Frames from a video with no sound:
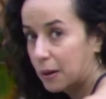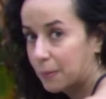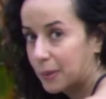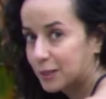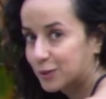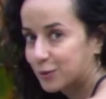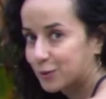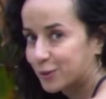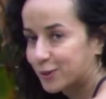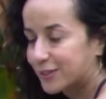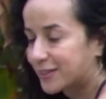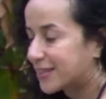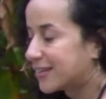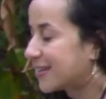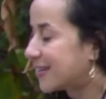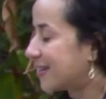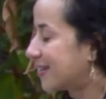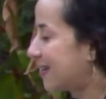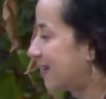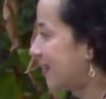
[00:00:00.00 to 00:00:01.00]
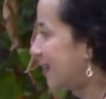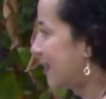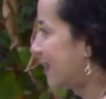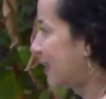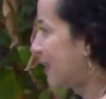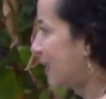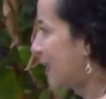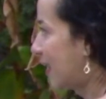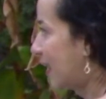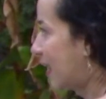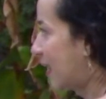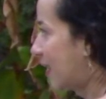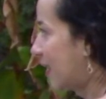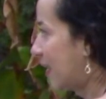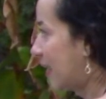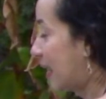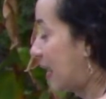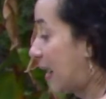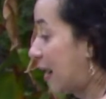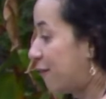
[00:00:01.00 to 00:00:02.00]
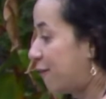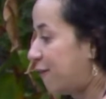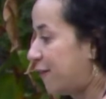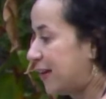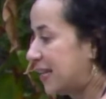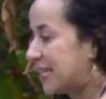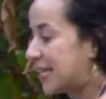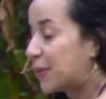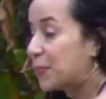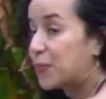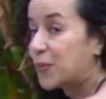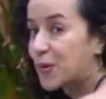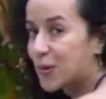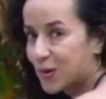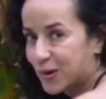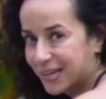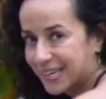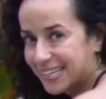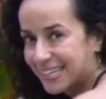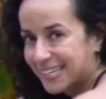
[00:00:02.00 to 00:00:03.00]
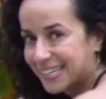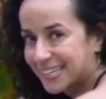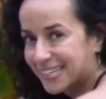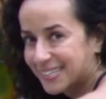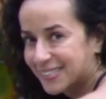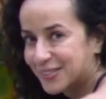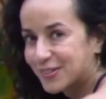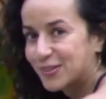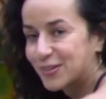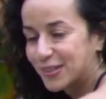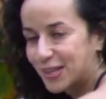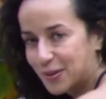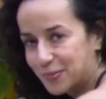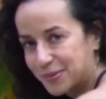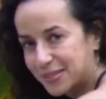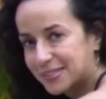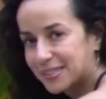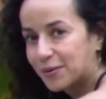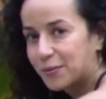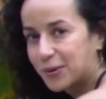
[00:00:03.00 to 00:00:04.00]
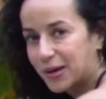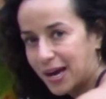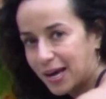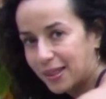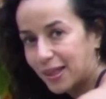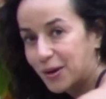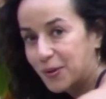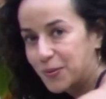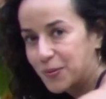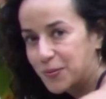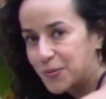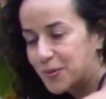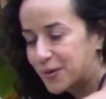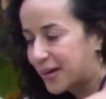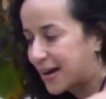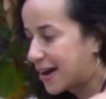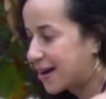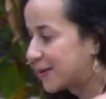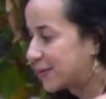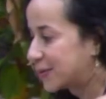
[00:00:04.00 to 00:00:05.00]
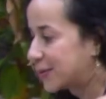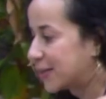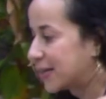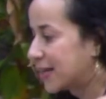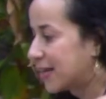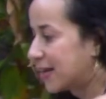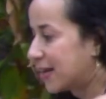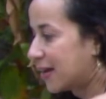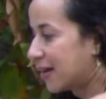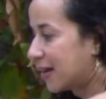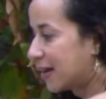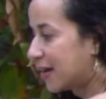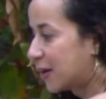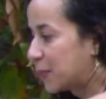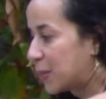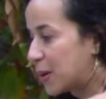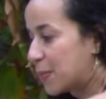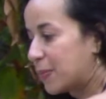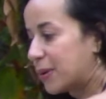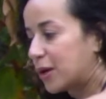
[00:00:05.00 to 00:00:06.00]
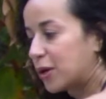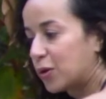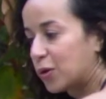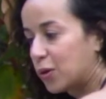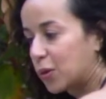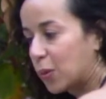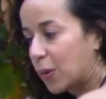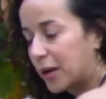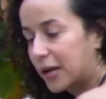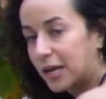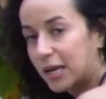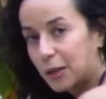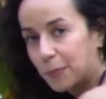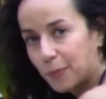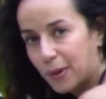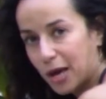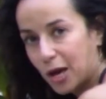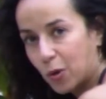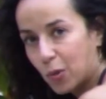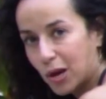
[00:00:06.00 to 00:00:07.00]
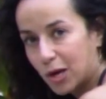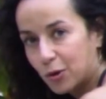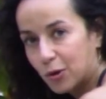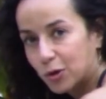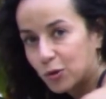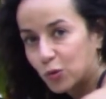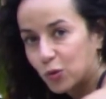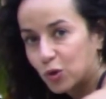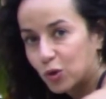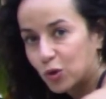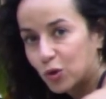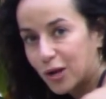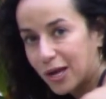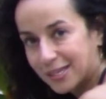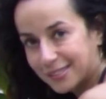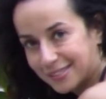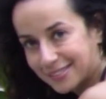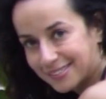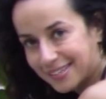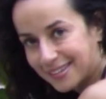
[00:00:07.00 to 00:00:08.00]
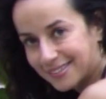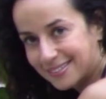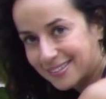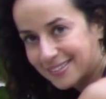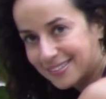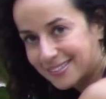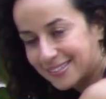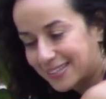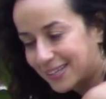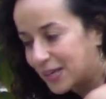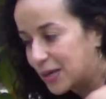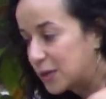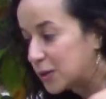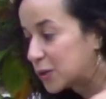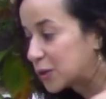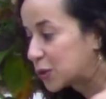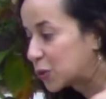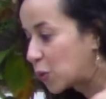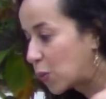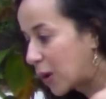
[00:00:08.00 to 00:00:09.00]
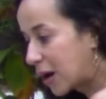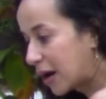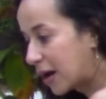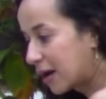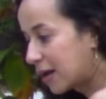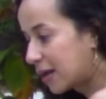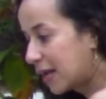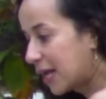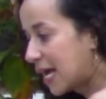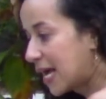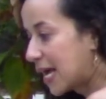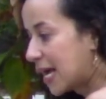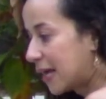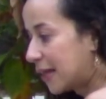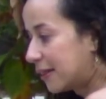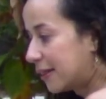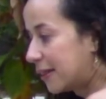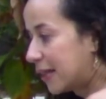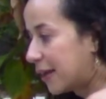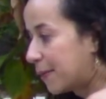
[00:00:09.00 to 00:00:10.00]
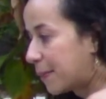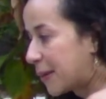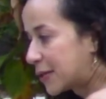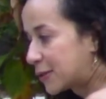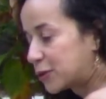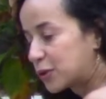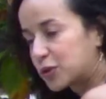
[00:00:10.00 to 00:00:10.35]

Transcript: muscles. I feel the burning, so that means that we had a good workout. Remember, you don't want any pain while you're doing your exercises. You just want the muscle